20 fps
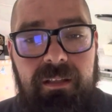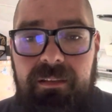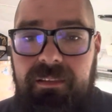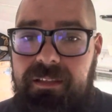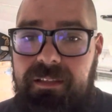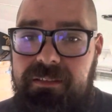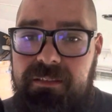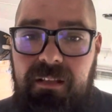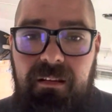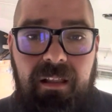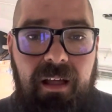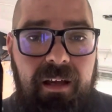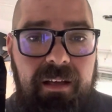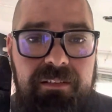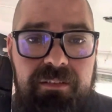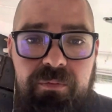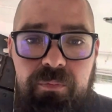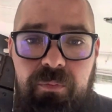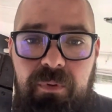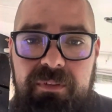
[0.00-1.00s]
These
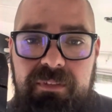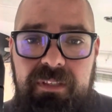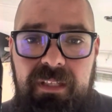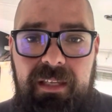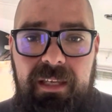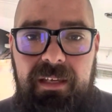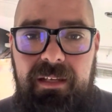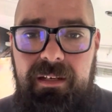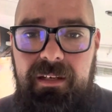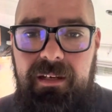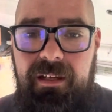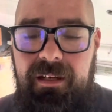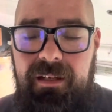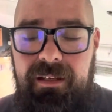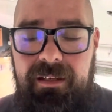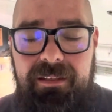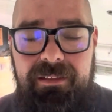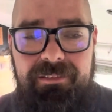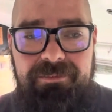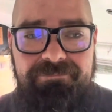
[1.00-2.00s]
Kleins, once again,
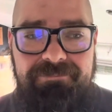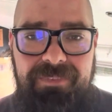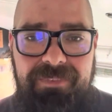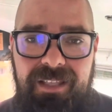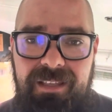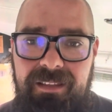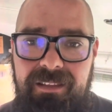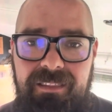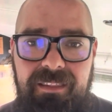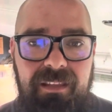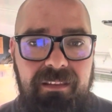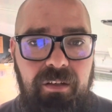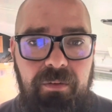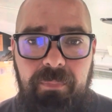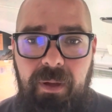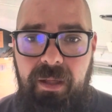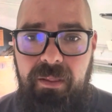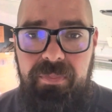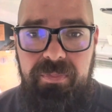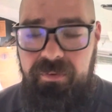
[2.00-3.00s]
I think they're
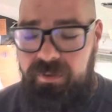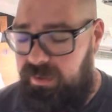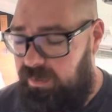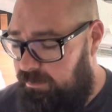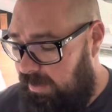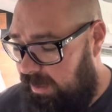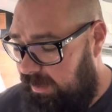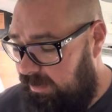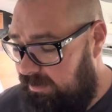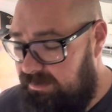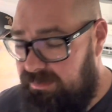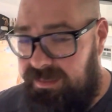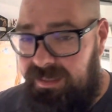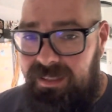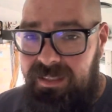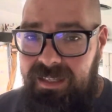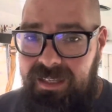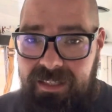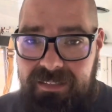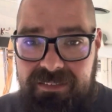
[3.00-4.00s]
about 30 bucks.
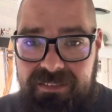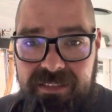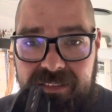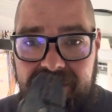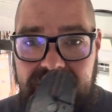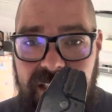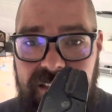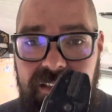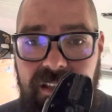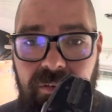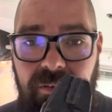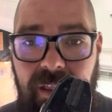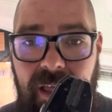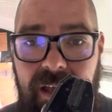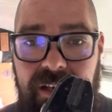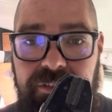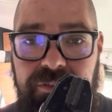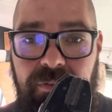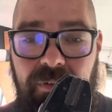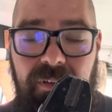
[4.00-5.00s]
It's a set that'll
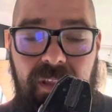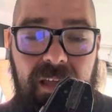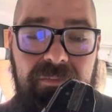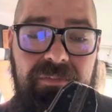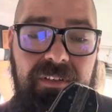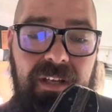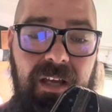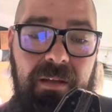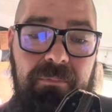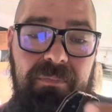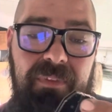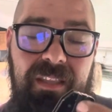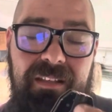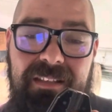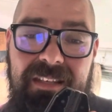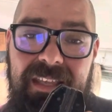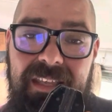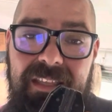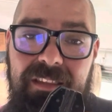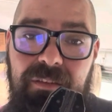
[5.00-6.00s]
last you a lifetime. The
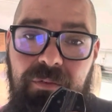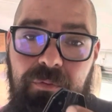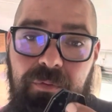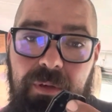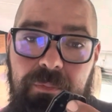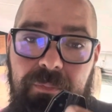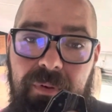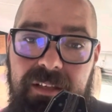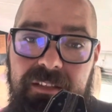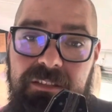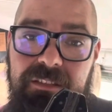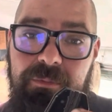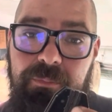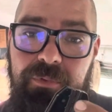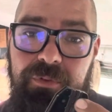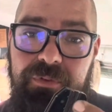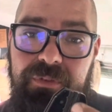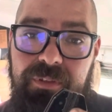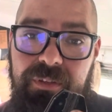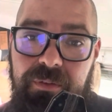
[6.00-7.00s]
teeth are
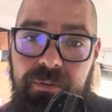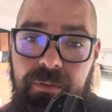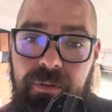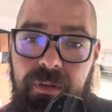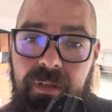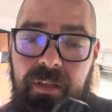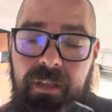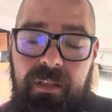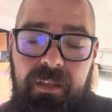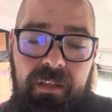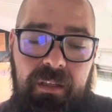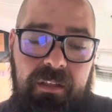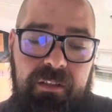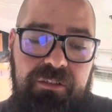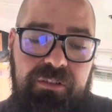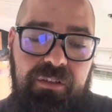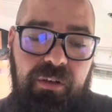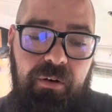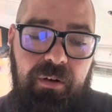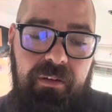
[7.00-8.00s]
replaceable too.
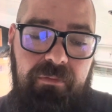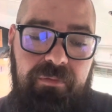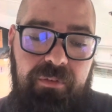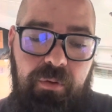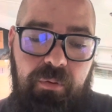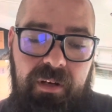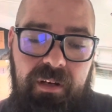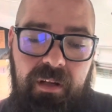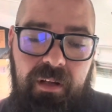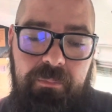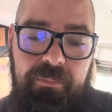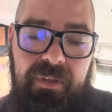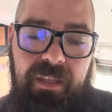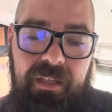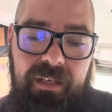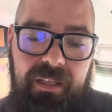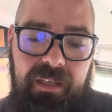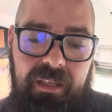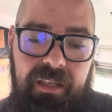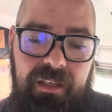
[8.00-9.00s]
So if you end up
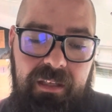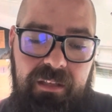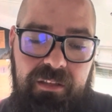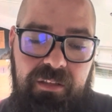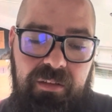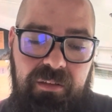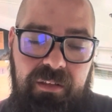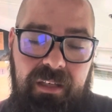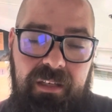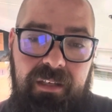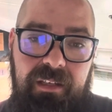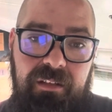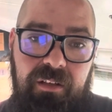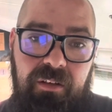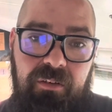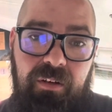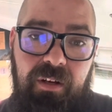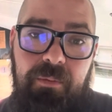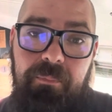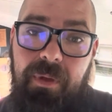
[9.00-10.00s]
getting into needing to
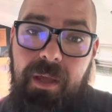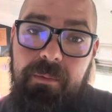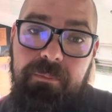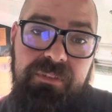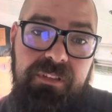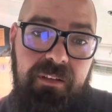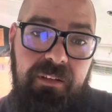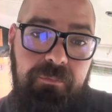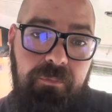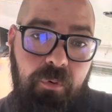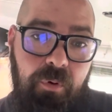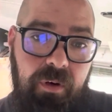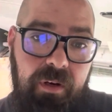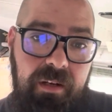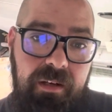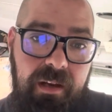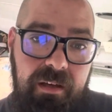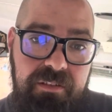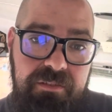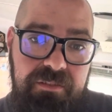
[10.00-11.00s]
crimp MC4
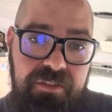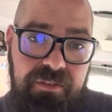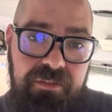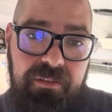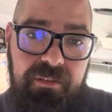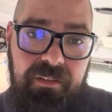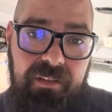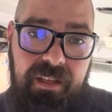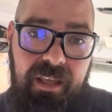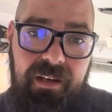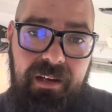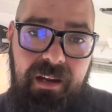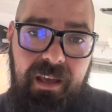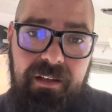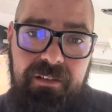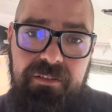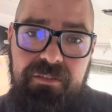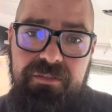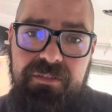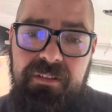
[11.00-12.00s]

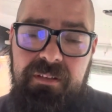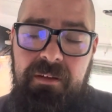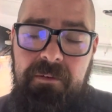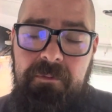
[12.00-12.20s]
connectors,